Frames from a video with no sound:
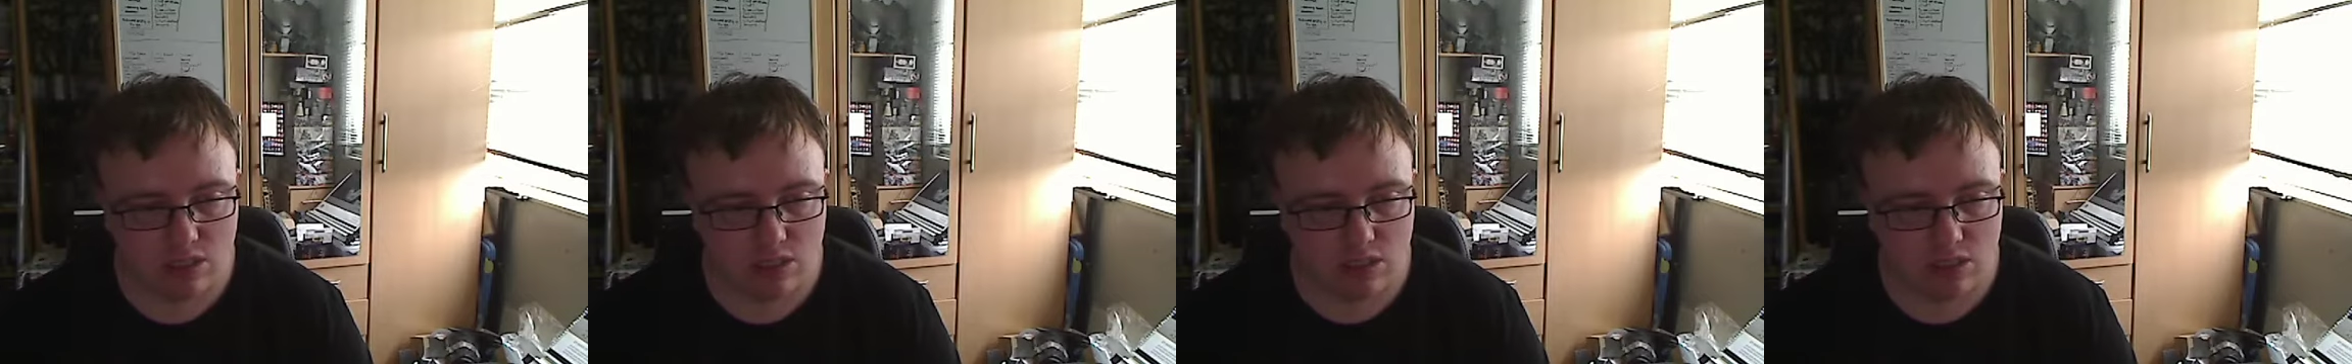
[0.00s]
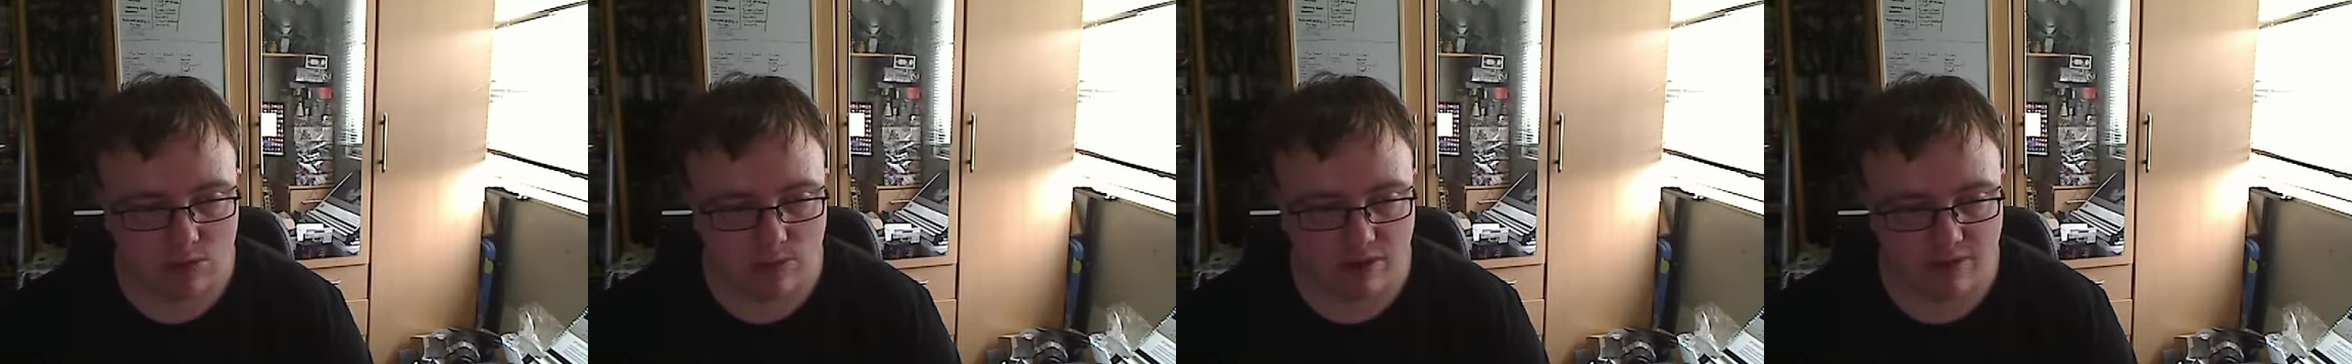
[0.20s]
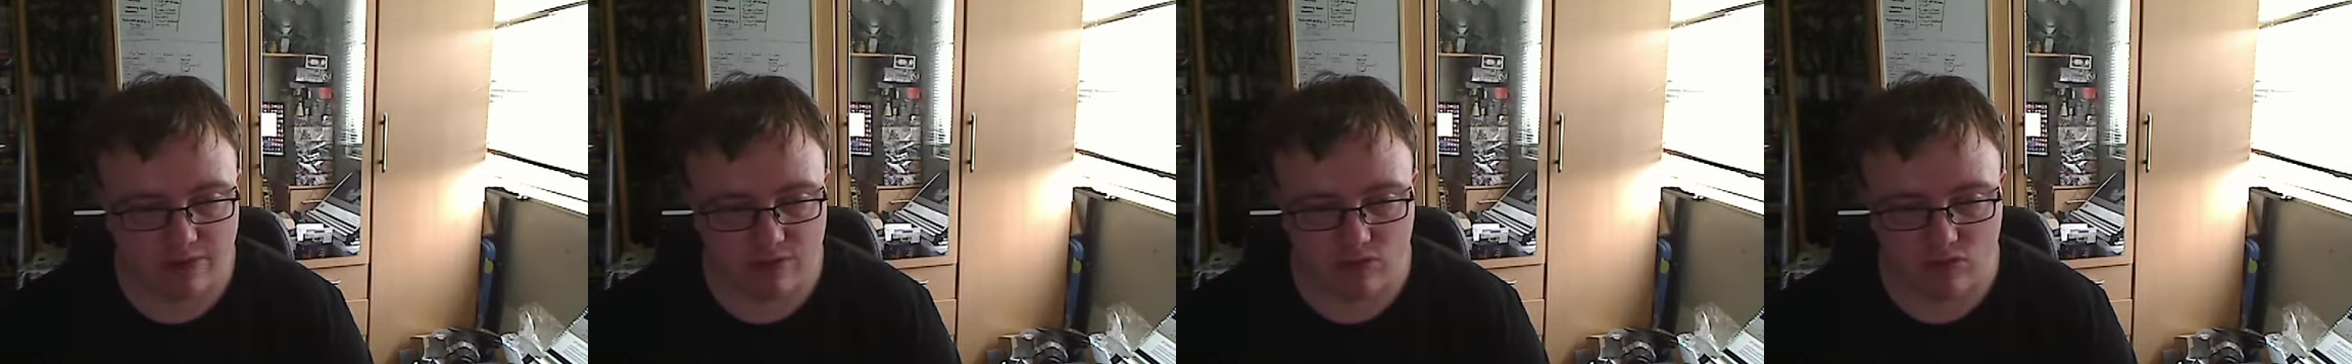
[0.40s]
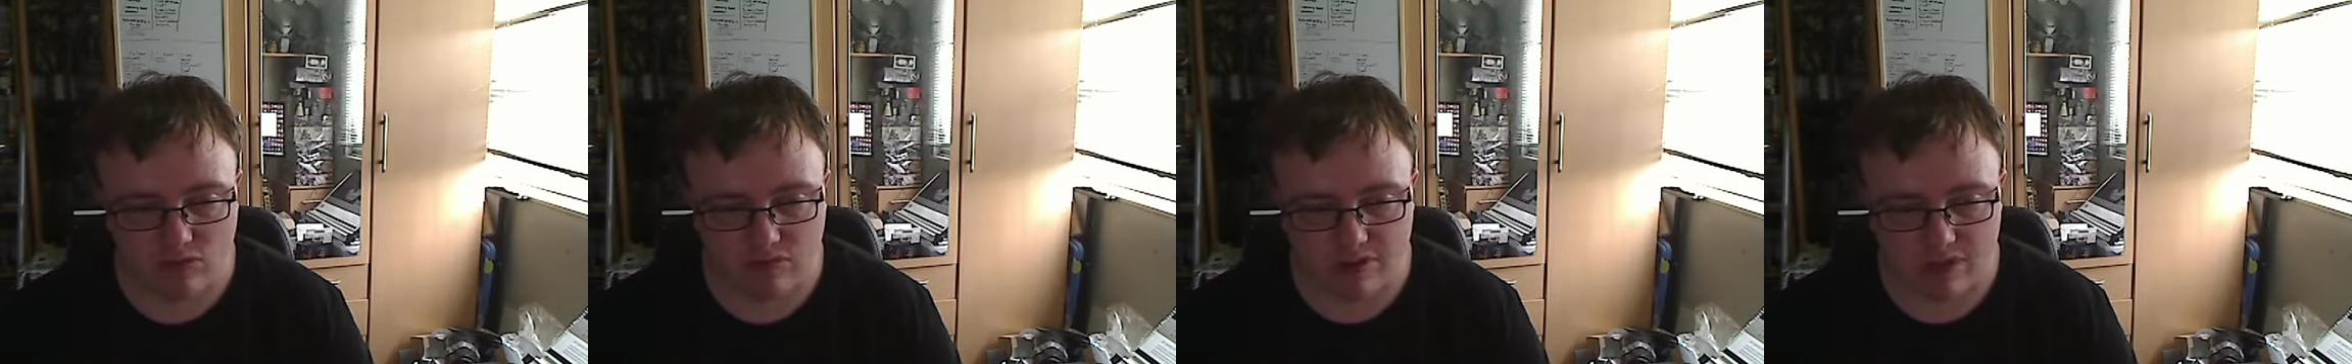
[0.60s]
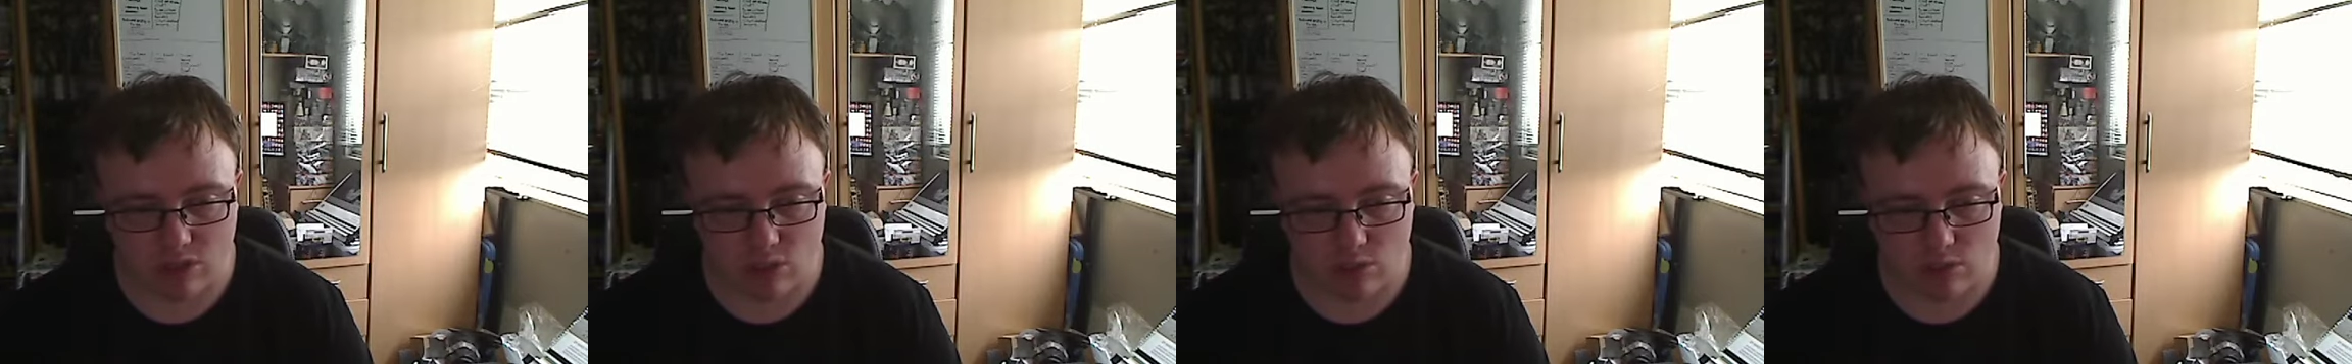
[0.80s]
some After
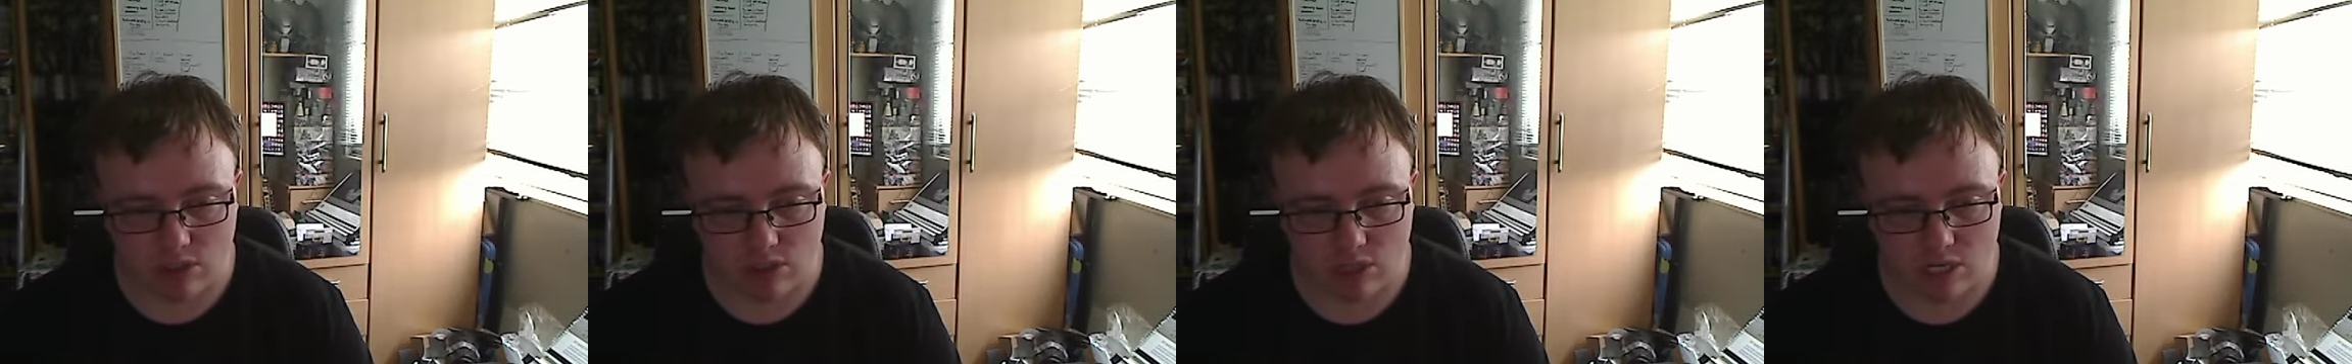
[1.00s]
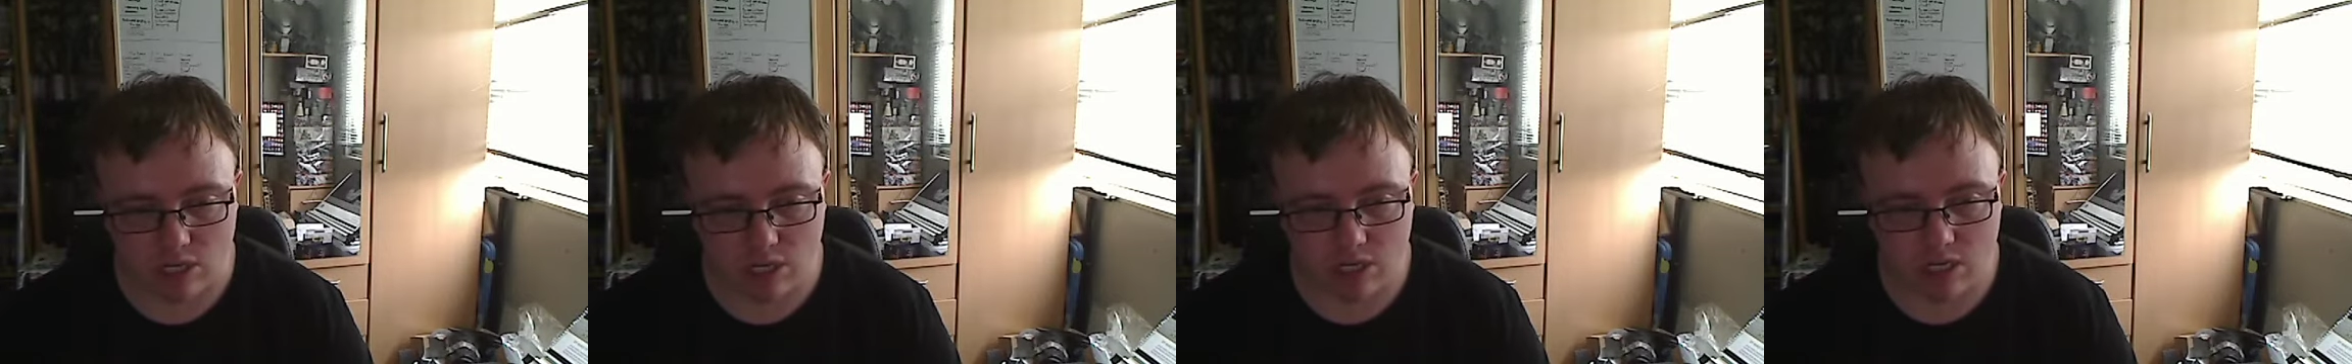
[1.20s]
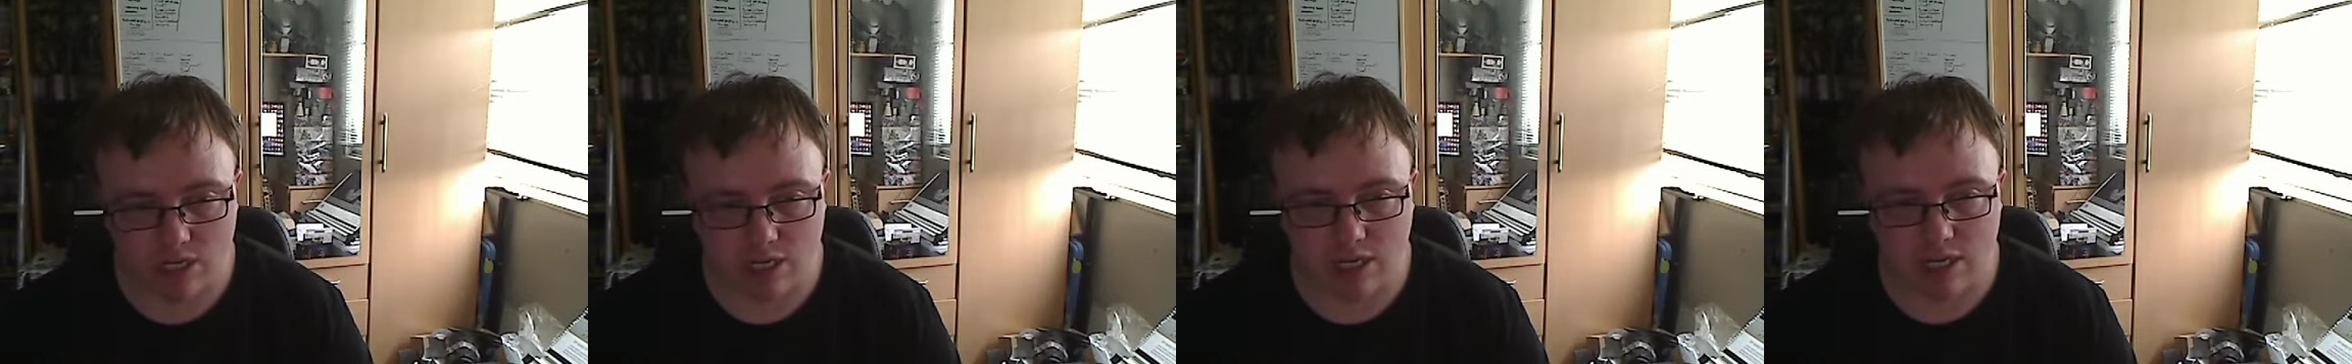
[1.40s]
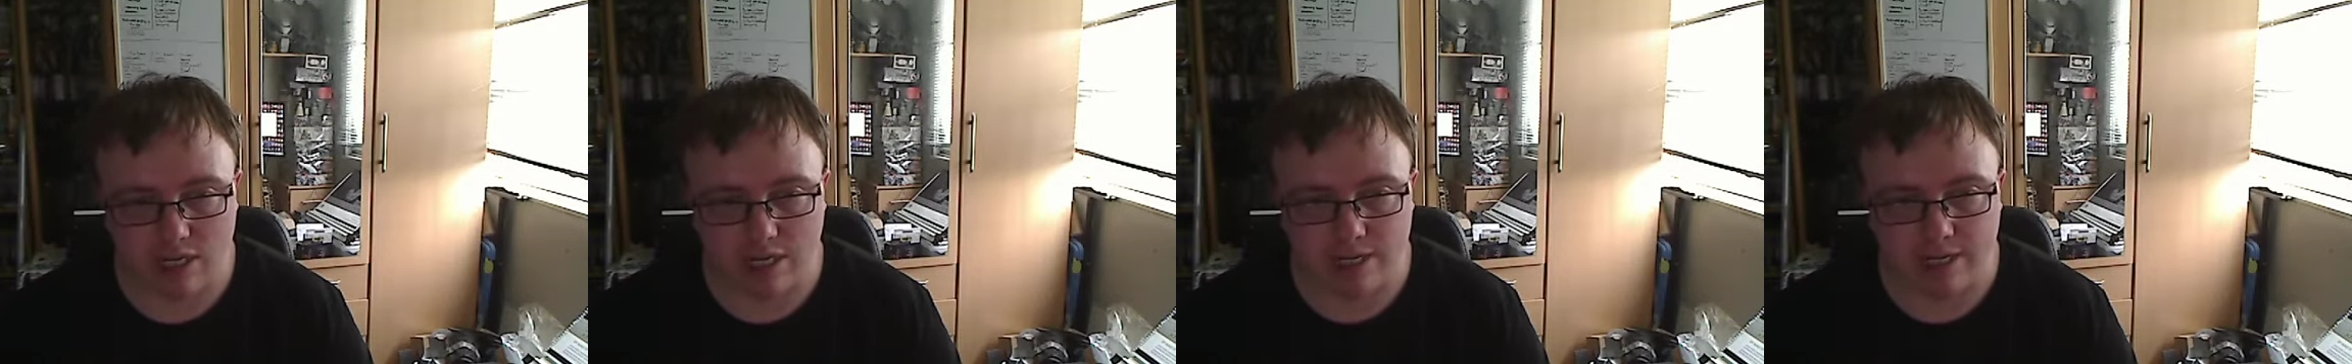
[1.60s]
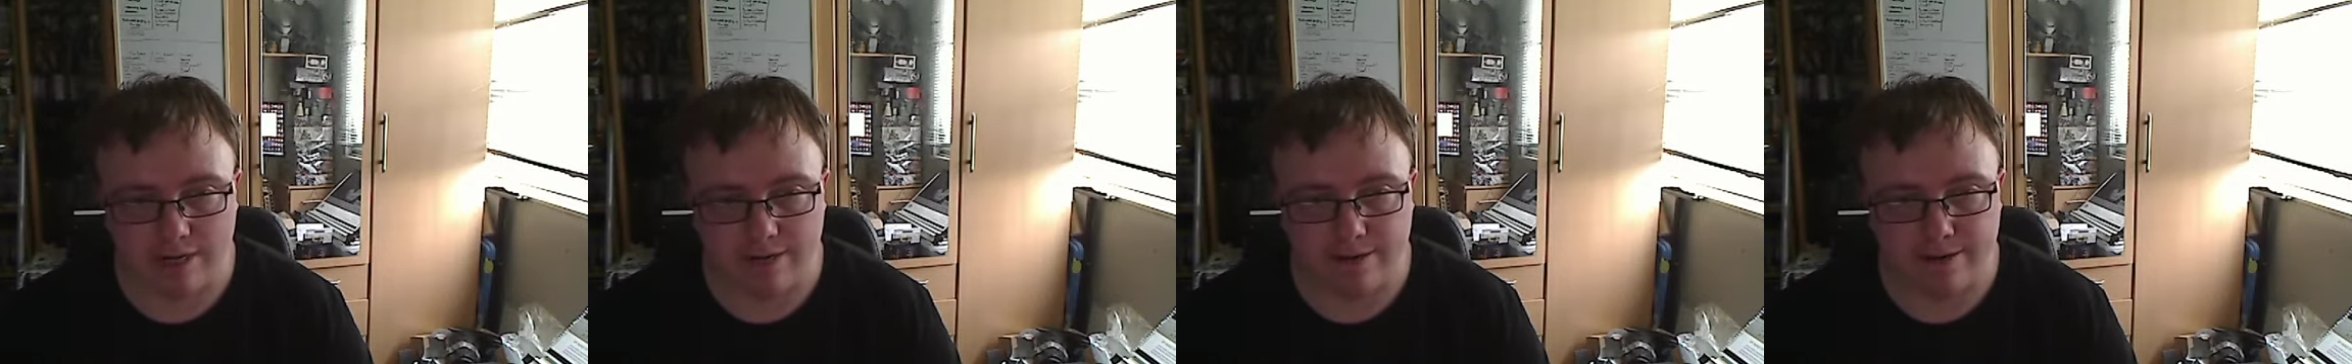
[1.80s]
Effects work.
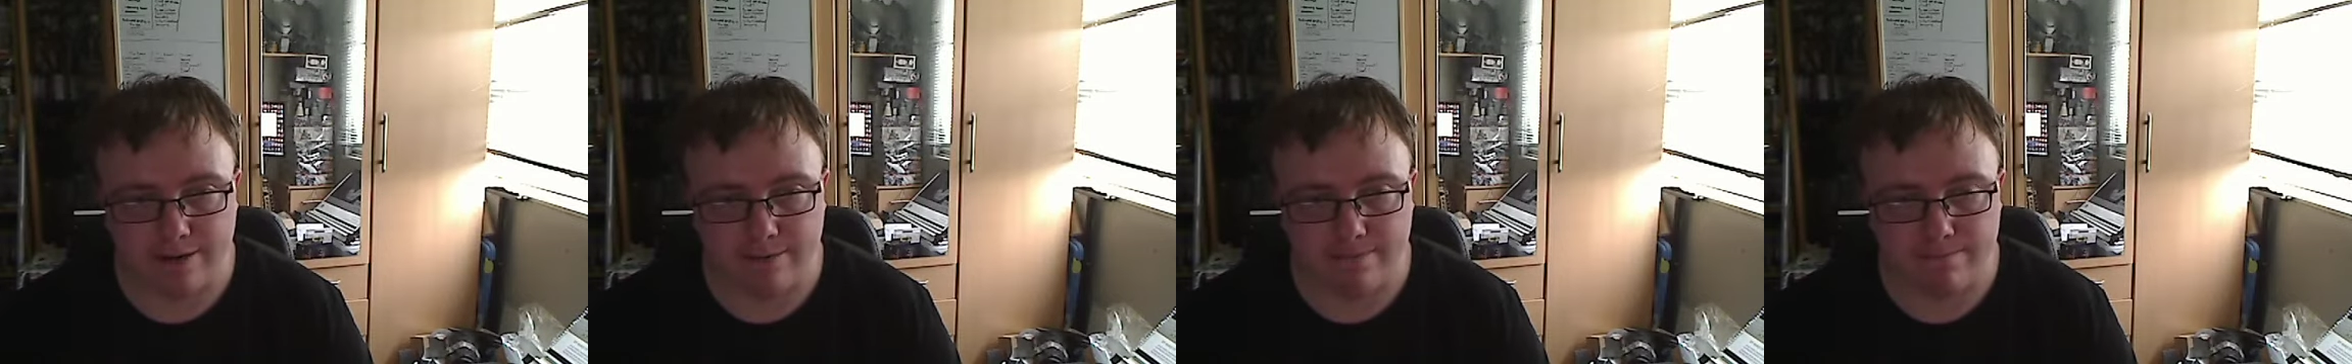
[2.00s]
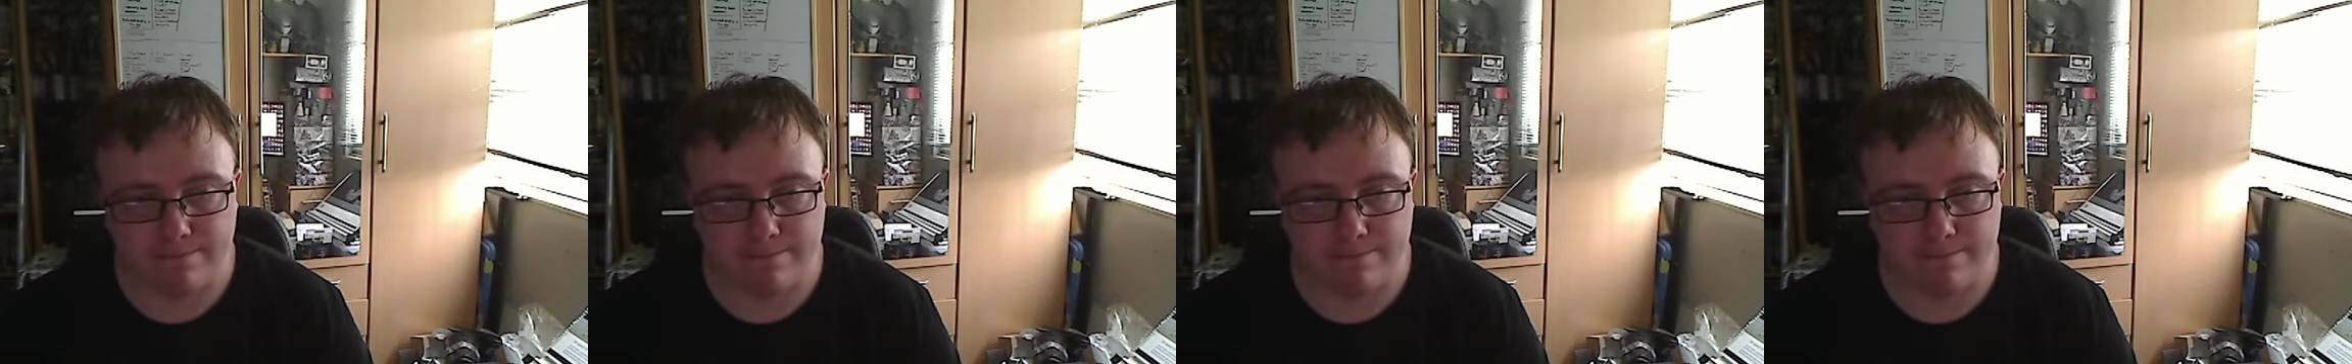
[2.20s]
I